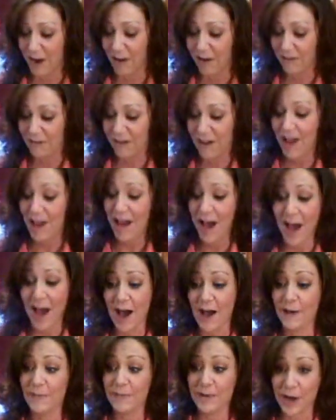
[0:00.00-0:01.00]
Grove.
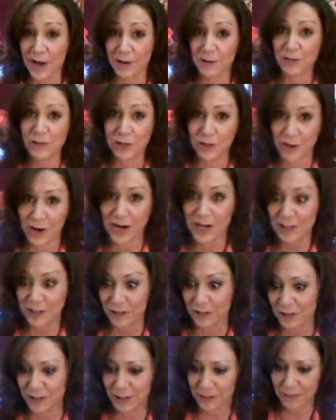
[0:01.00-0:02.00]
I'm no
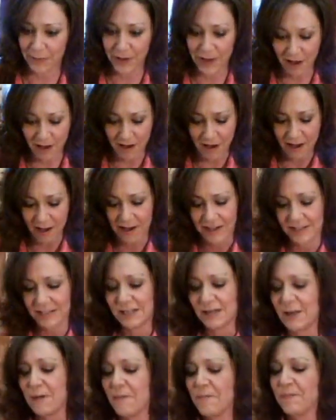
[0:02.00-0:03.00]
stranger to pecans.